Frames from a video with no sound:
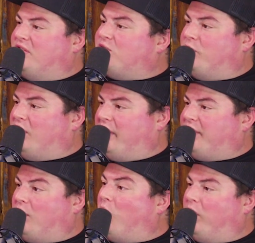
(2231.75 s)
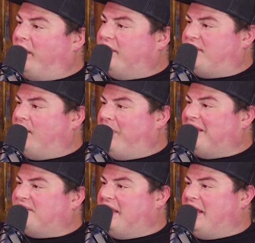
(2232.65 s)
That's when they're like their horniest and
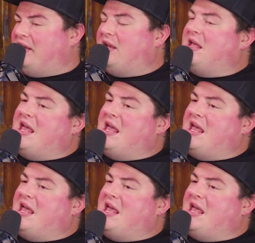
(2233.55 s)
best at it,